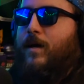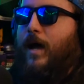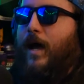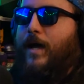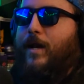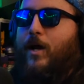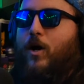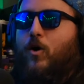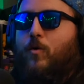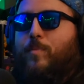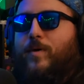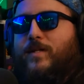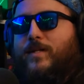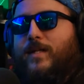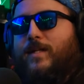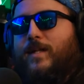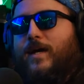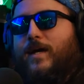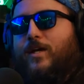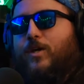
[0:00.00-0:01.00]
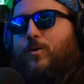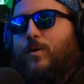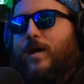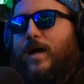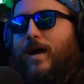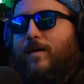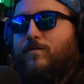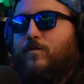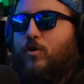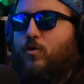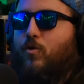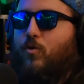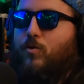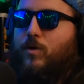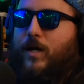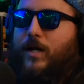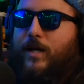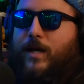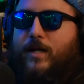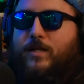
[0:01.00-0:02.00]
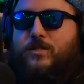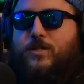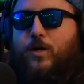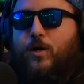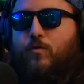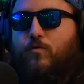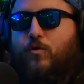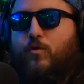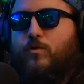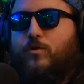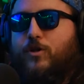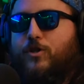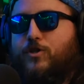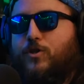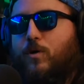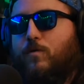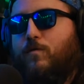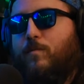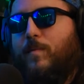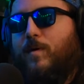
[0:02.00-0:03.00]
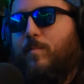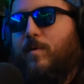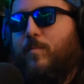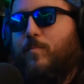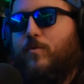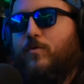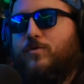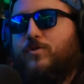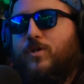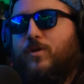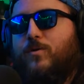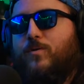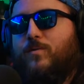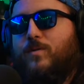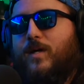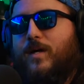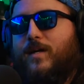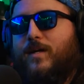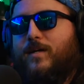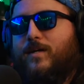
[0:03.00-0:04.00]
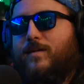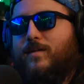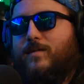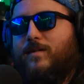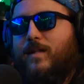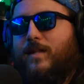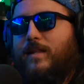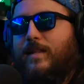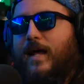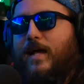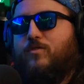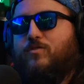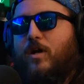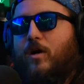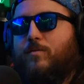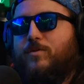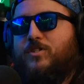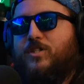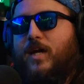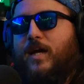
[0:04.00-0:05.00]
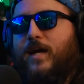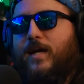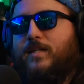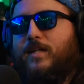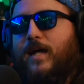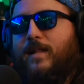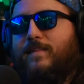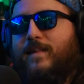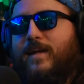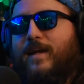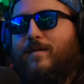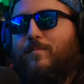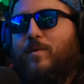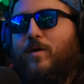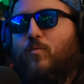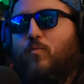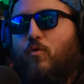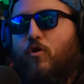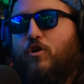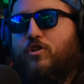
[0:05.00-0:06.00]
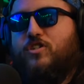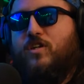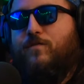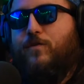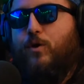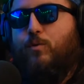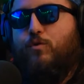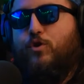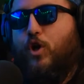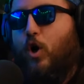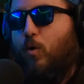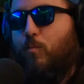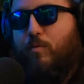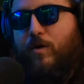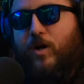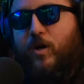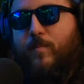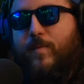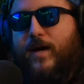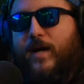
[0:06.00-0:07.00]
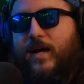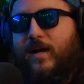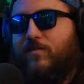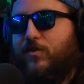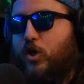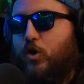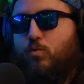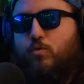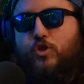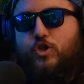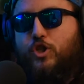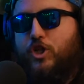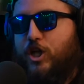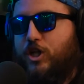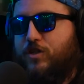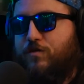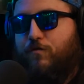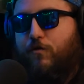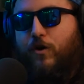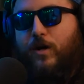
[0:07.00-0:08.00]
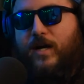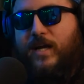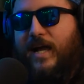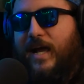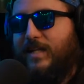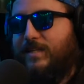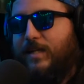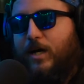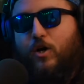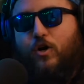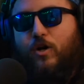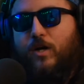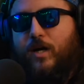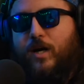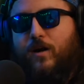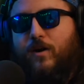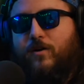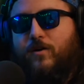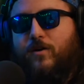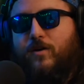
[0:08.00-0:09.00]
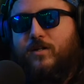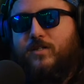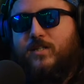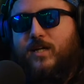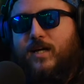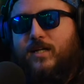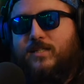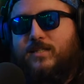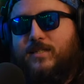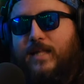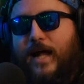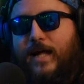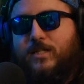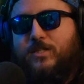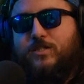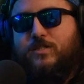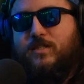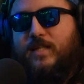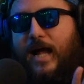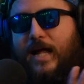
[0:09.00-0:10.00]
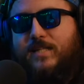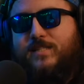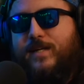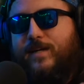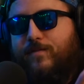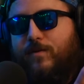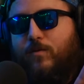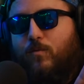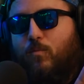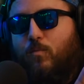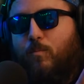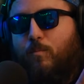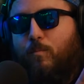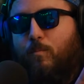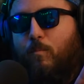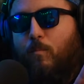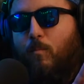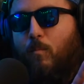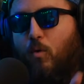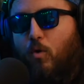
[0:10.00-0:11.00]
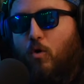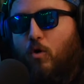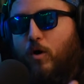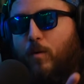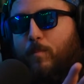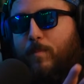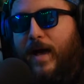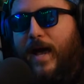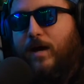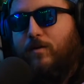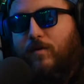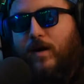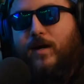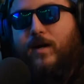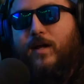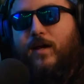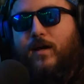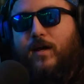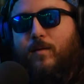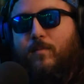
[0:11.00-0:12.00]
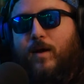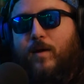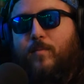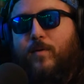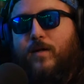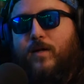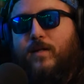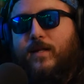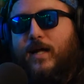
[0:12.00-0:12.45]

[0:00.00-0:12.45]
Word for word: I know, but then like you have the whole like it's gonna ruin the show for me people. So like that's what I was saying. I, I think it'd be worse if you don't bring her back. If you just forget that her character exists, that's that's even more bad writing, in my opinion.